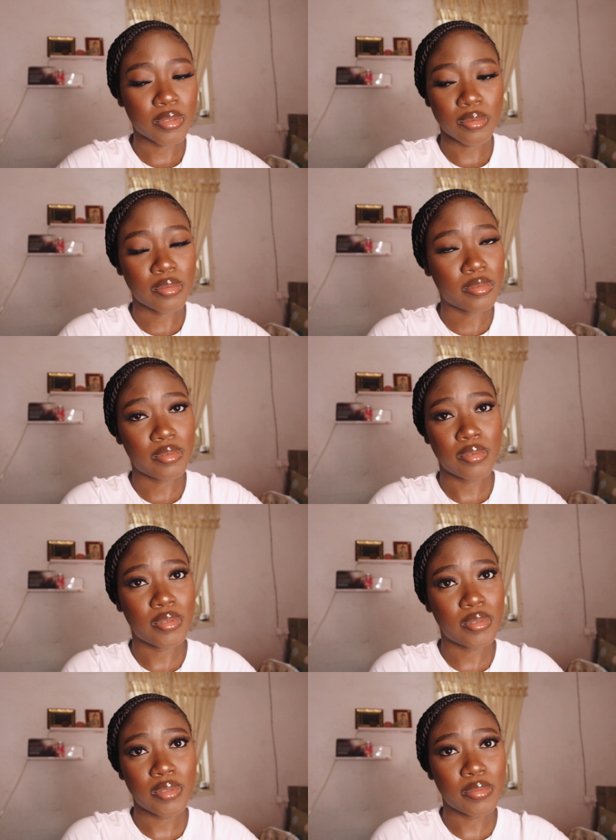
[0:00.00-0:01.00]

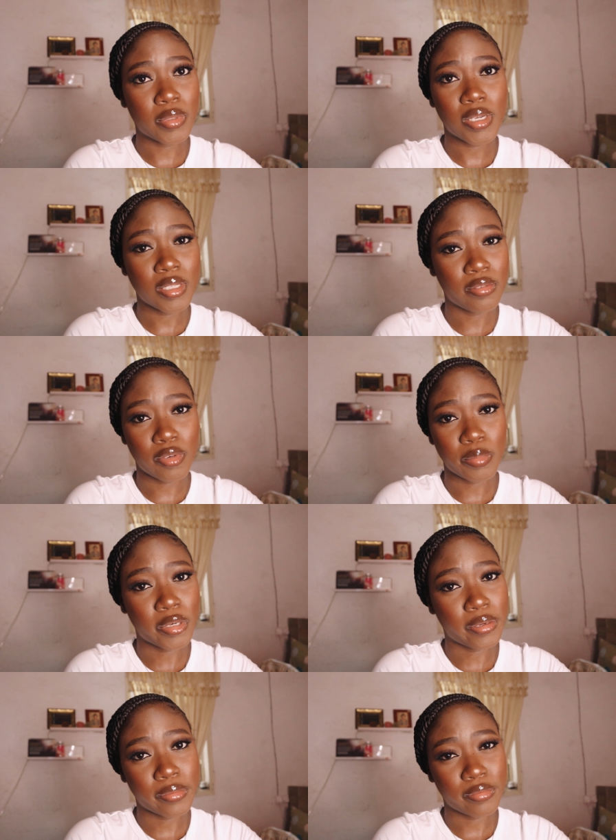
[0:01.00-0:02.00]
so I can't give up
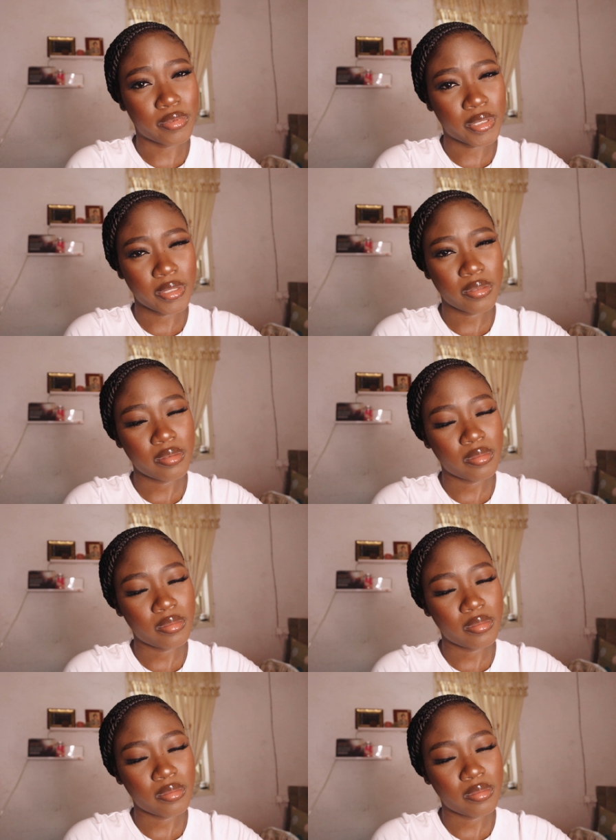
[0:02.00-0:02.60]
on it.